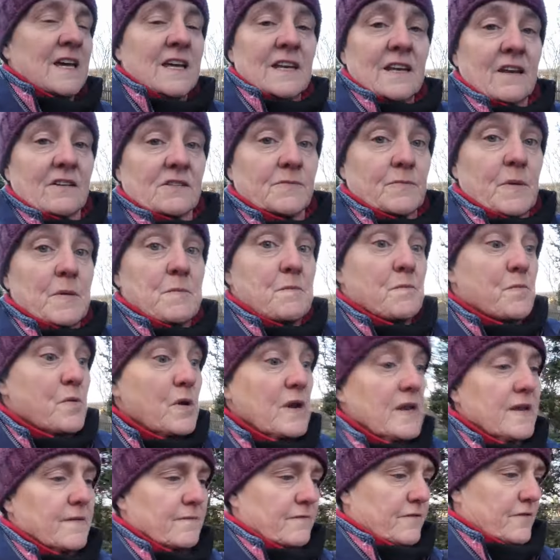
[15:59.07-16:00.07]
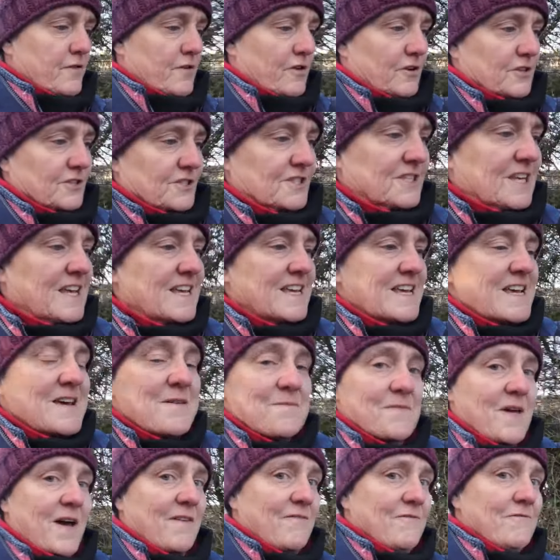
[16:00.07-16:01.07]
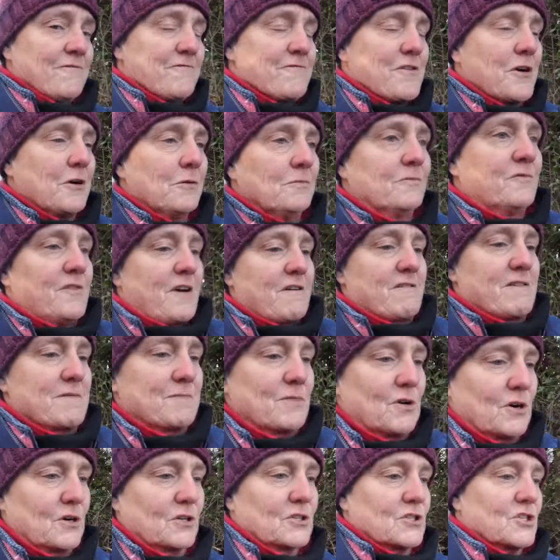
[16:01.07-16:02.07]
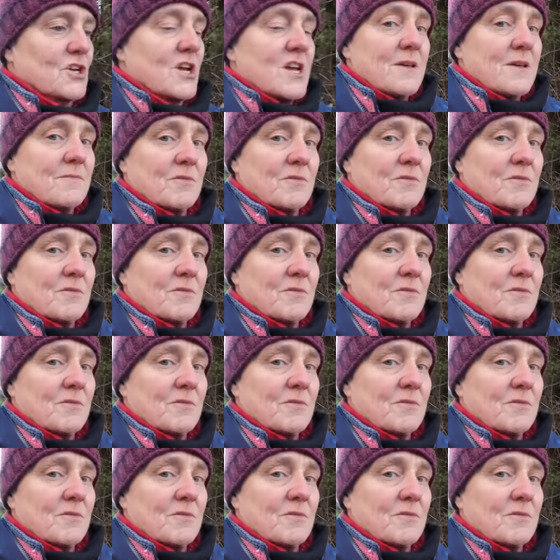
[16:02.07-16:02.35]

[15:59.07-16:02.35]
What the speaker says: Now, it's been brilliant for us. We haven't filmed very much